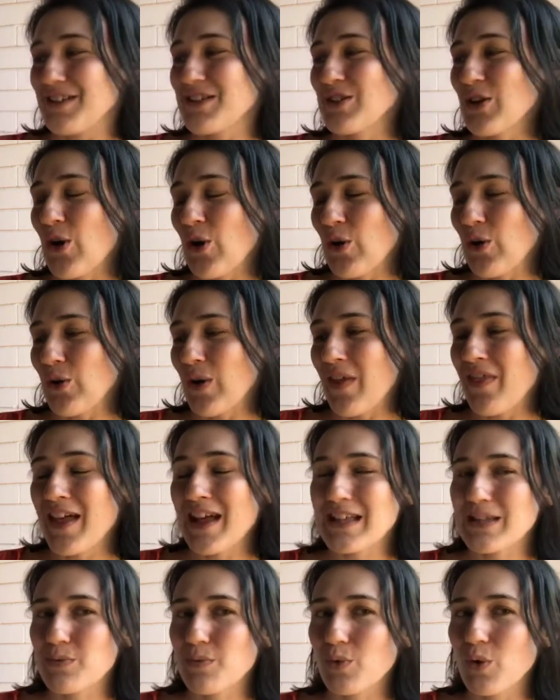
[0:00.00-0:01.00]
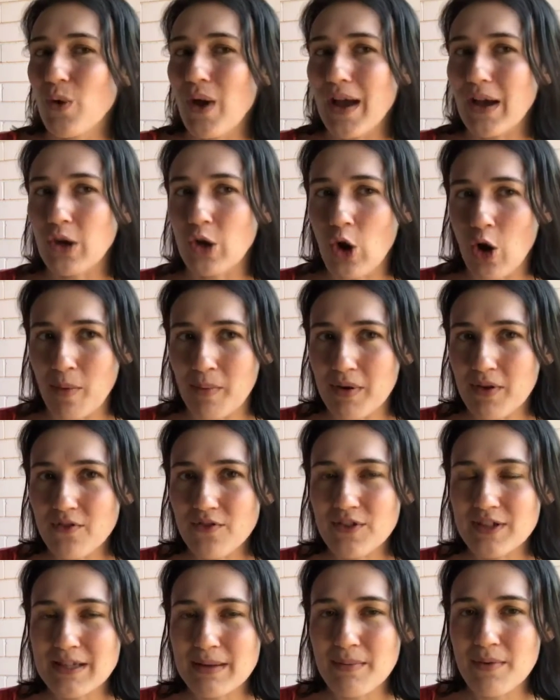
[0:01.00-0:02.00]
So, and that's quite
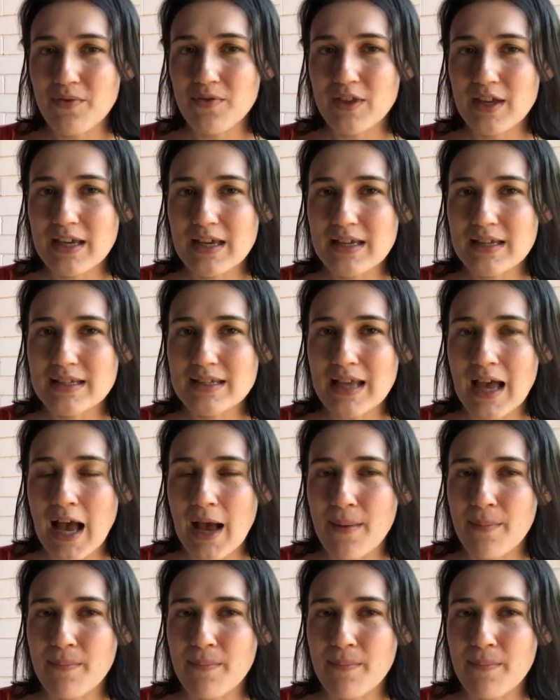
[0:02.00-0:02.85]
common for some of these